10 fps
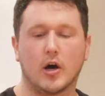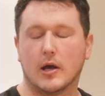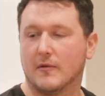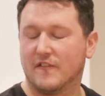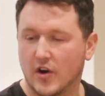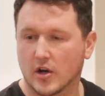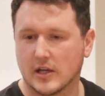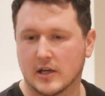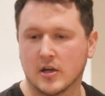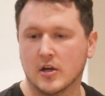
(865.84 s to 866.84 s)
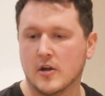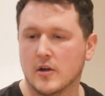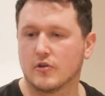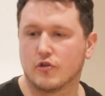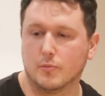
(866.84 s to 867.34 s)
I'm a fucking
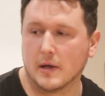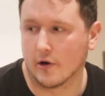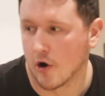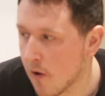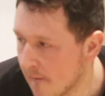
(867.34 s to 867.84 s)
superhero.